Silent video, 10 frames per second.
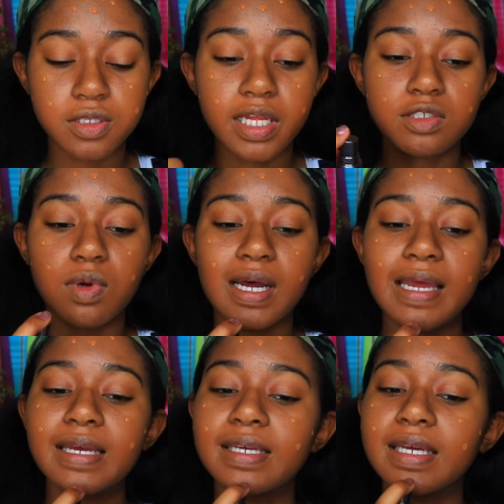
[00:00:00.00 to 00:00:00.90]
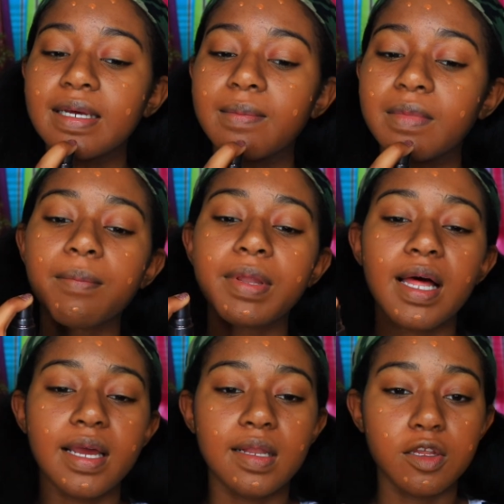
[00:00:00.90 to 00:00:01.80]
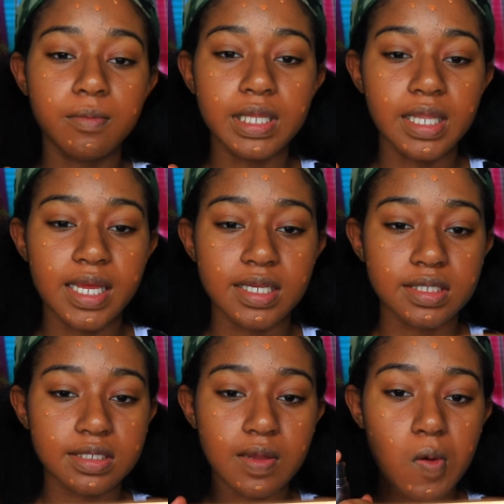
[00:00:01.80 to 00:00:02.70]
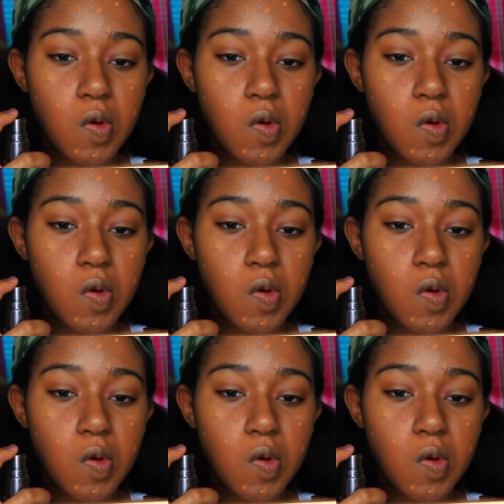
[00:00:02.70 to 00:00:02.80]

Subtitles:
That's why I am applying a little bit less.